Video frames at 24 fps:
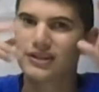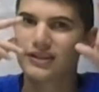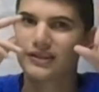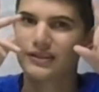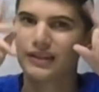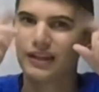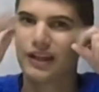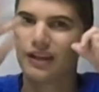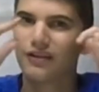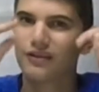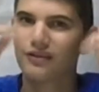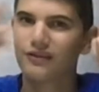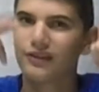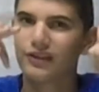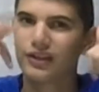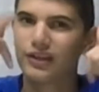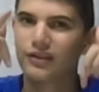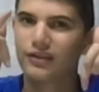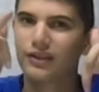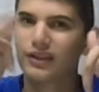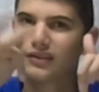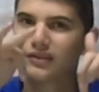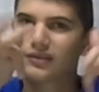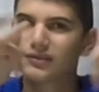I'm
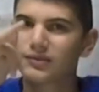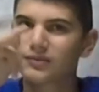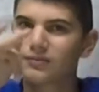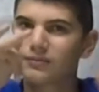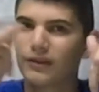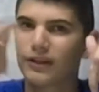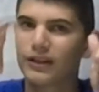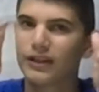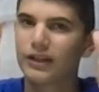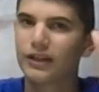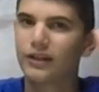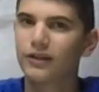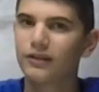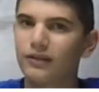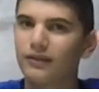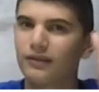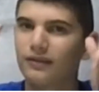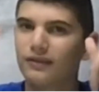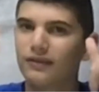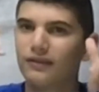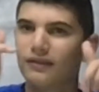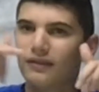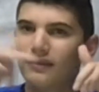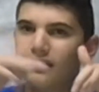mentioning the other video that's
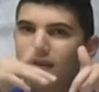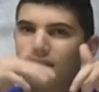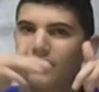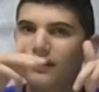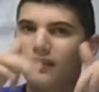right here.